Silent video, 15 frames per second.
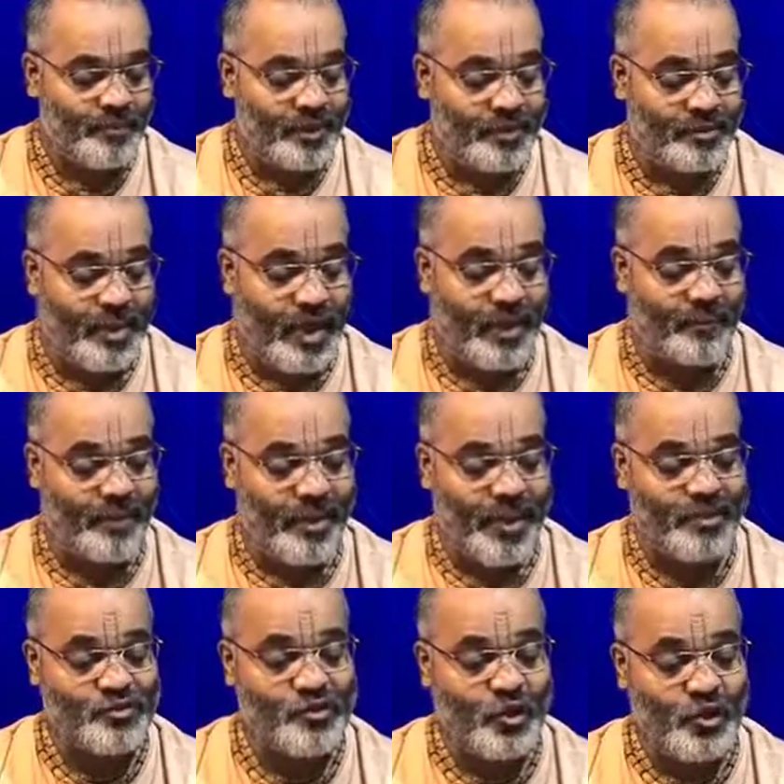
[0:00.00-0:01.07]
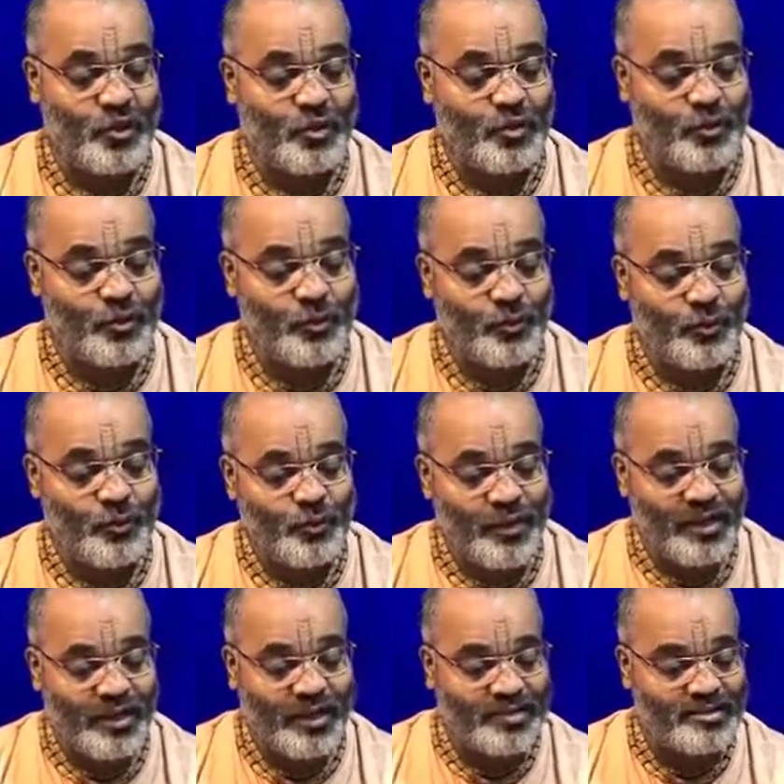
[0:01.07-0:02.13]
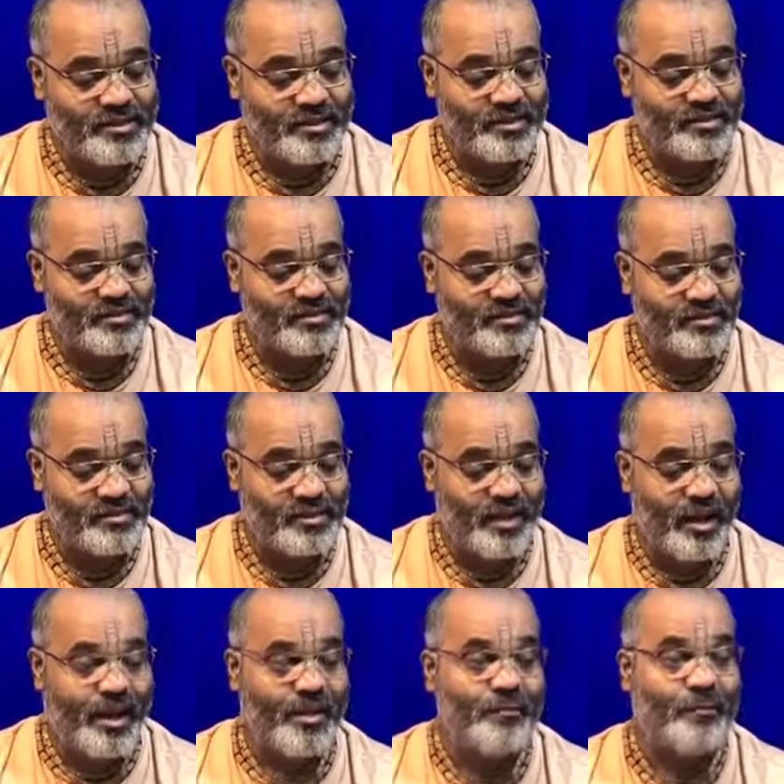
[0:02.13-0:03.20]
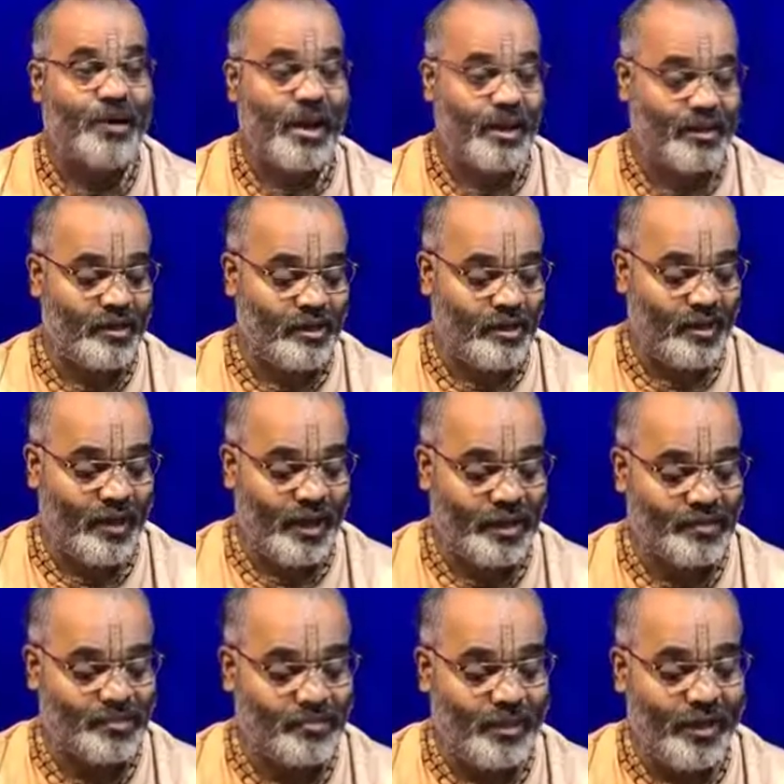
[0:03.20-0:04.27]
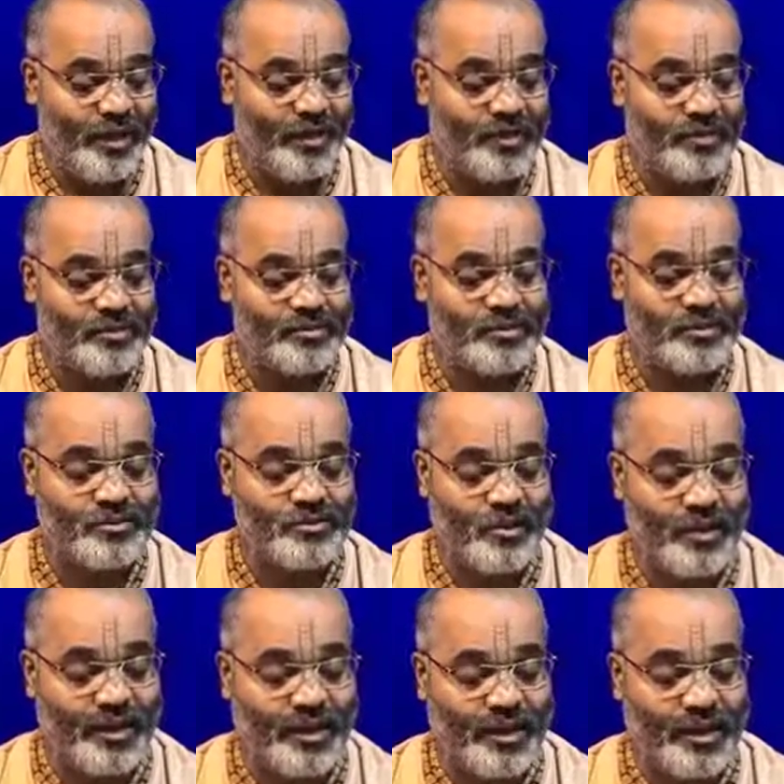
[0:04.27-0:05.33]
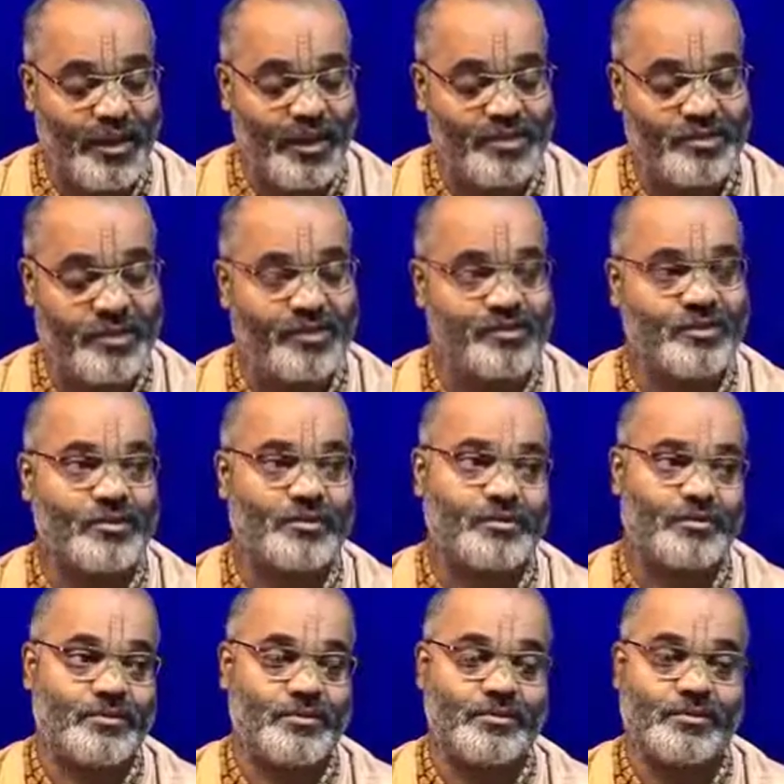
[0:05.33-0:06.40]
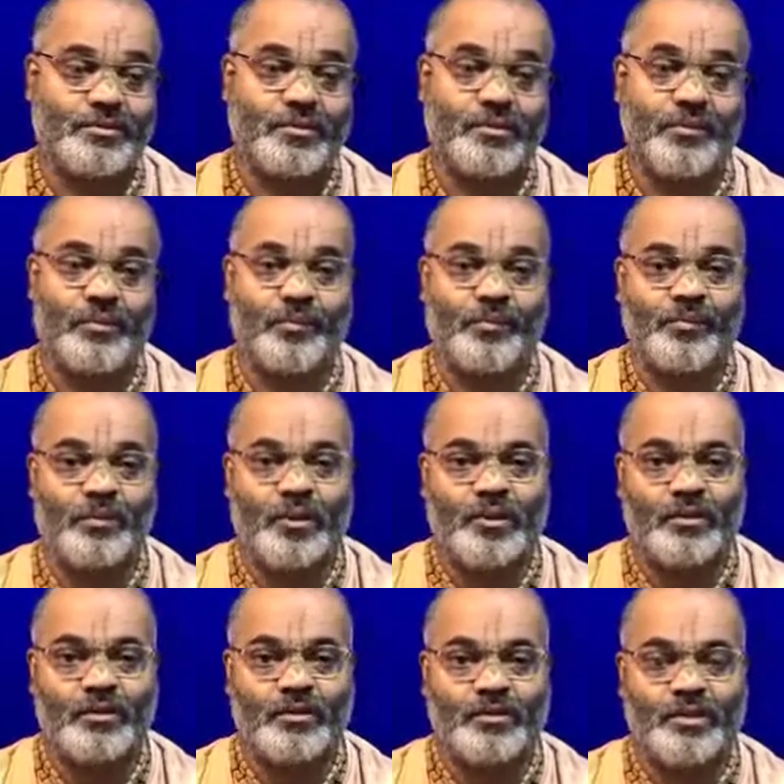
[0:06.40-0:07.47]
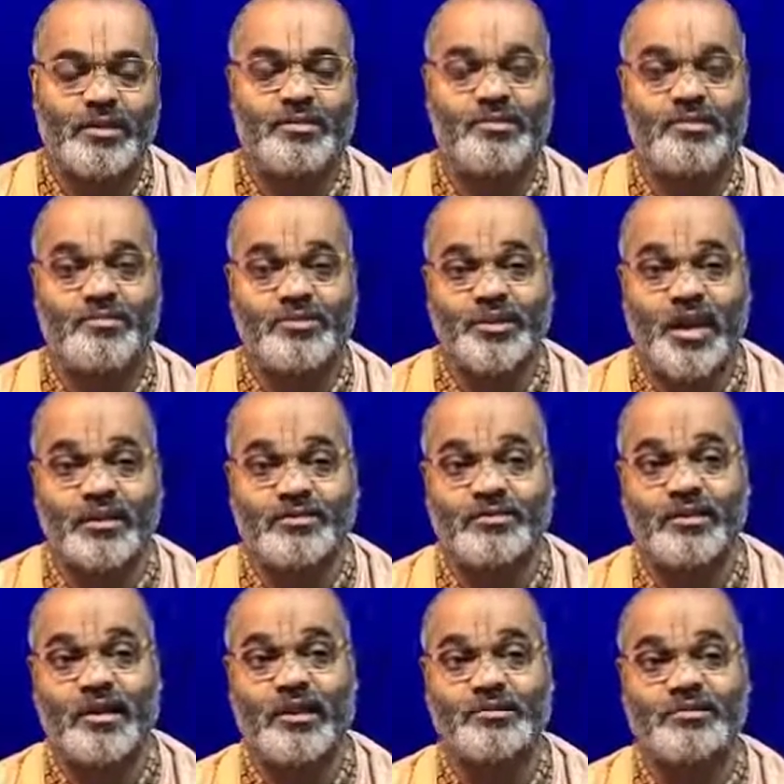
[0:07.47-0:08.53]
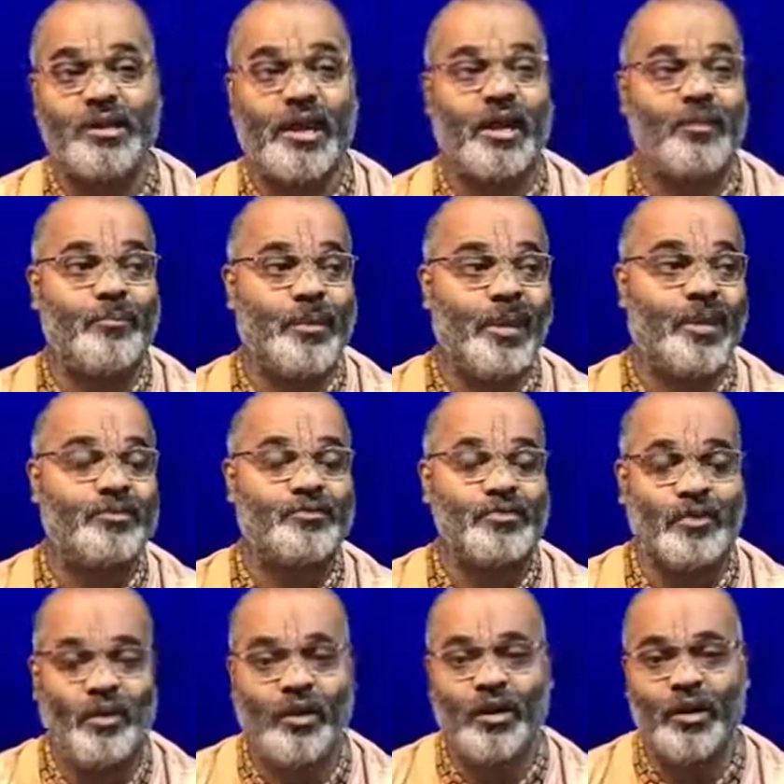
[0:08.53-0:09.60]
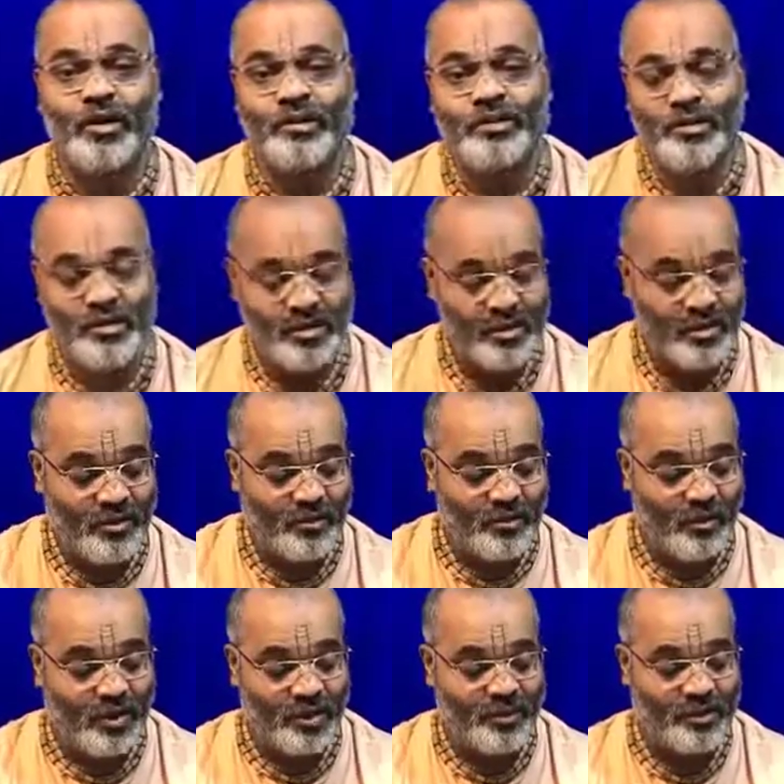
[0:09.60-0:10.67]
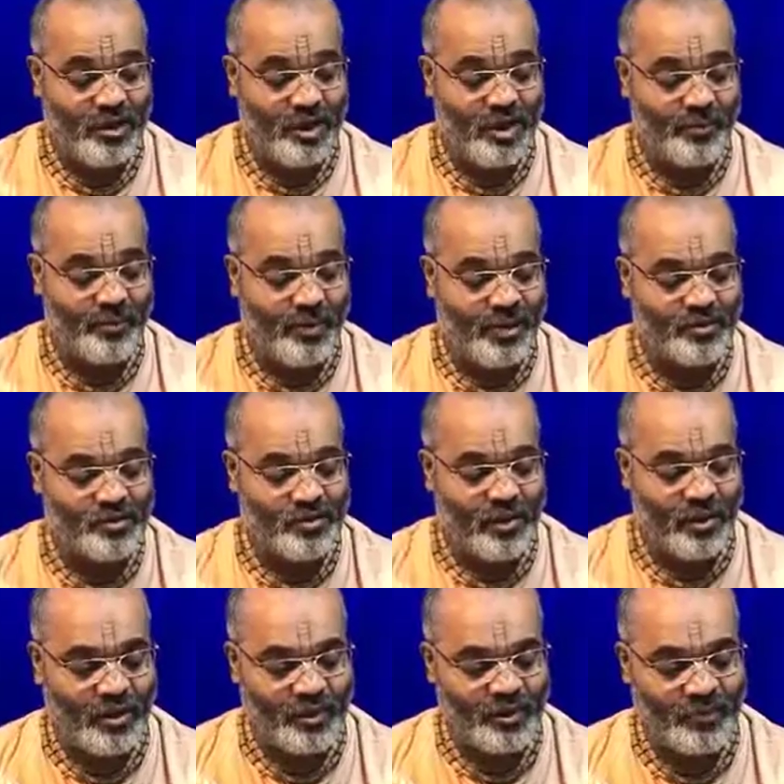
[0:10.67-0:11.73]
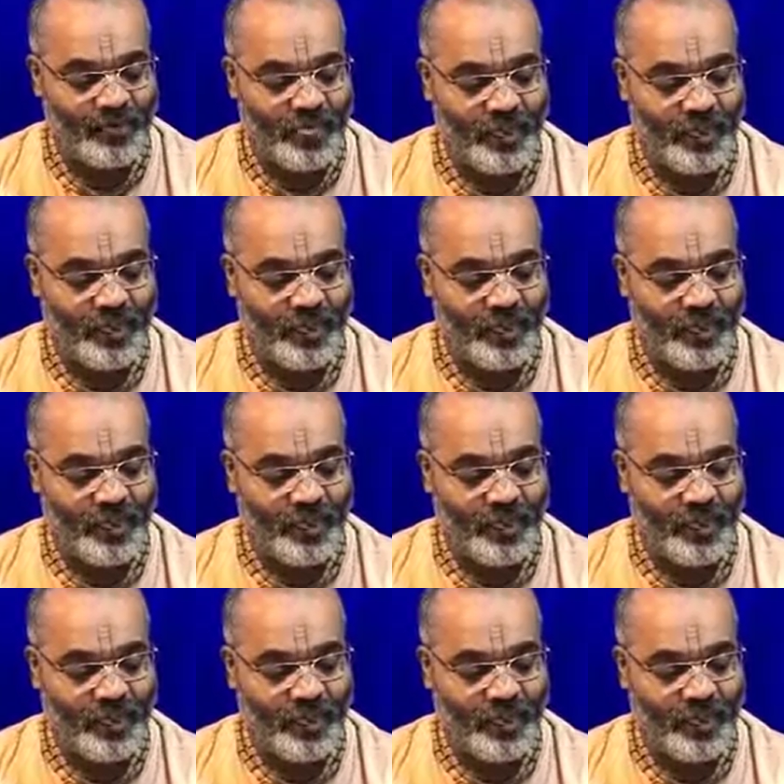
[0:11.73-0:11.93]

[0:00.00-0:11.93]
They are based on true reasons and practical experiences or realizations. These Shastras, they are based on what they are based on.